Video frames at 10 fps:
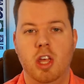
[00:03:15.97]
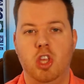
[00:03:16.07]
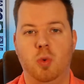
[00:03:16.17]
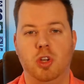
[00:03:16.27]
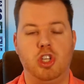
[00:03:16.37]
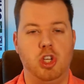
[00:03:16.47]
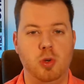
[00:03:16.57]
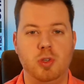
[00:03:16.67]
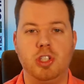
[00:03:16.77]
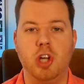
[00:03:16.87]
You will
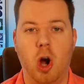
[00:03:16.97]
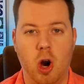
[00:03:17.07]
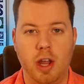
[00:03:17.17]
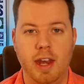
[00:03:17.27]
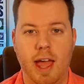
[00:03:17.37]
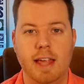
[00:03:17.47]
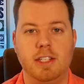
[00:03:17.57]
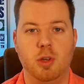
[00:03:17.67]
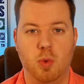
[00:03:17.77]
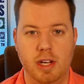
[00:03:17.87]
choose Target
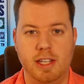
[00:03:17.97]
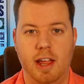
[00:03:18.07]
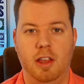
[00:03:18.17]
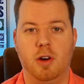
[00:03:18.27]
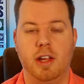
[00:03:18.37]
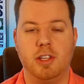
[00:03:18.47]
as the retailer